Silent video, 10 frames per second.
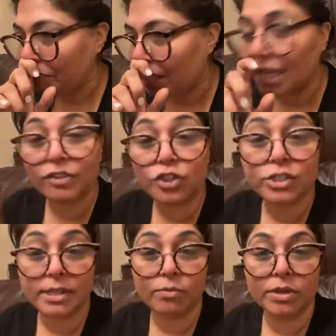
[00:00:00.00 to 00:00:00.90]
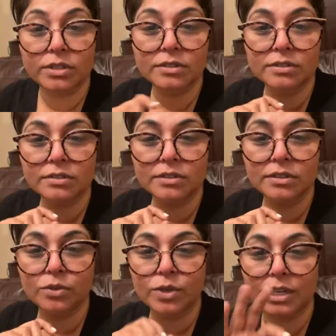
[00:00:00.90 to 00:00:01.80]
Give it to someone
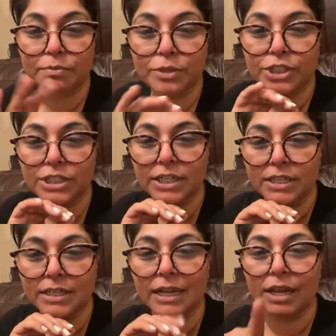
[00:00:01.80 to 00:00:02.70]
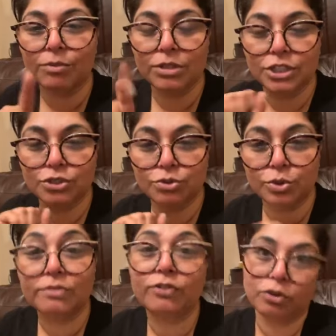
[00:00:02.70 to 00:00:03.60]
who can appreciate it, and I will issue you
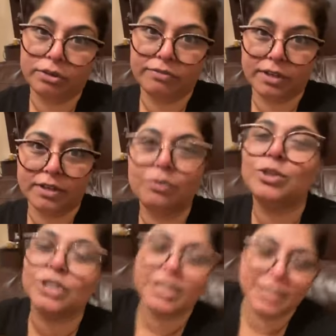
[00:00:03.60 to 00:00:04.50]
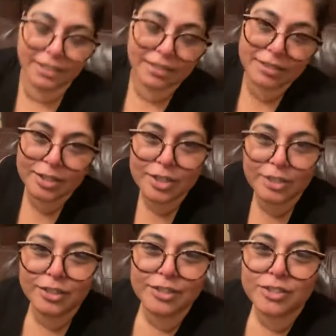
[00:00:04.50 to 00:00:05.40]
a full refund, which I did.
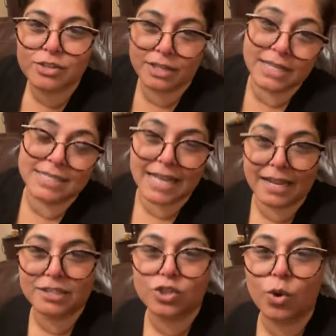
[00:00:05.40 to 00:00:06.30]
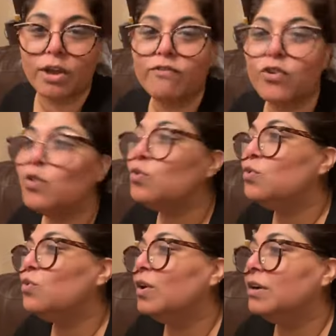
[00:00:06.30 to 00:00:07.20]
So that's that. So if
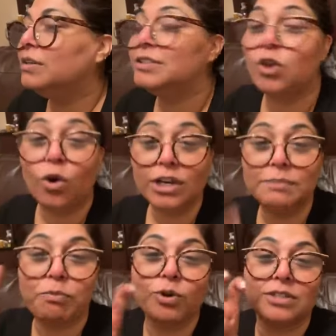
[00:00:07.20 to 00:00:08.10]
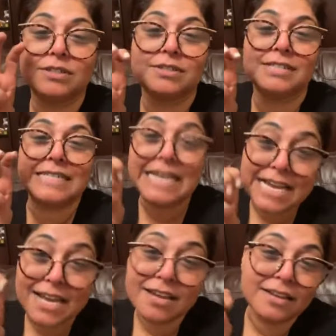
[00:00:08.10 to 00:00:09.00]
you don't put
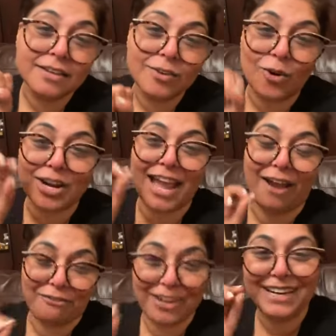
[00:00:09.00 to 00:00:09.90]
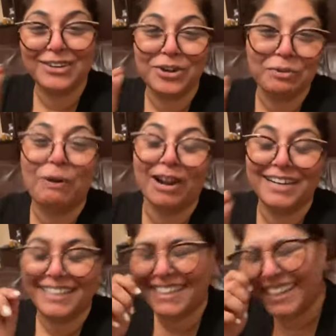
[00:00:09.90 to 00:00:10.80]
tea or caffeine in your
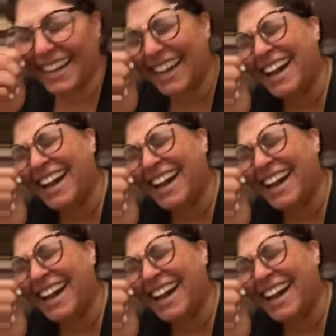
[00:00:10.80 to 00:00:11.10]
body,